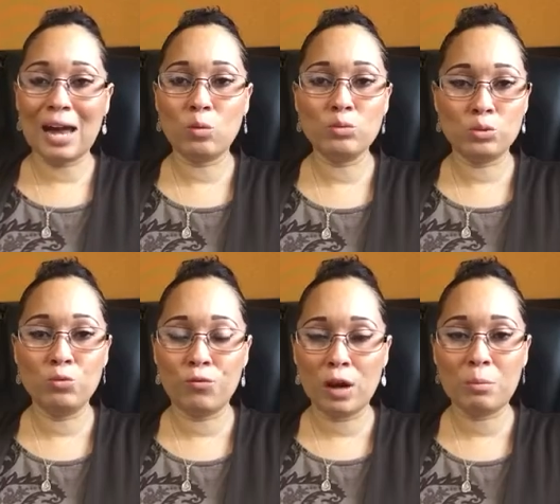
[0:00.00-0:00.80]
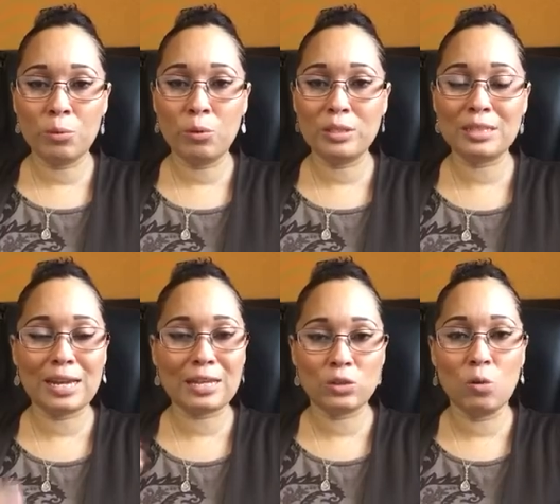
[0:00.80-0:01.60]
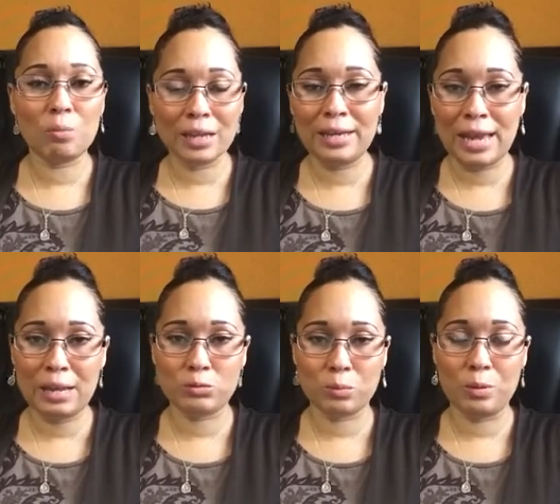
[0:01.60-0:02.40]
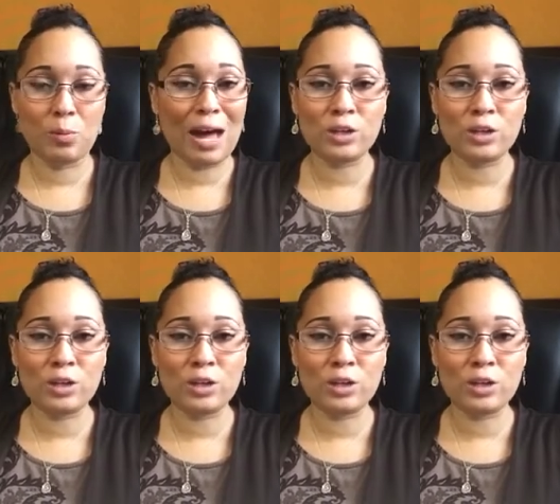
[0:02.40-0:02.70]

I don't do fuck boys and I don't play games with people.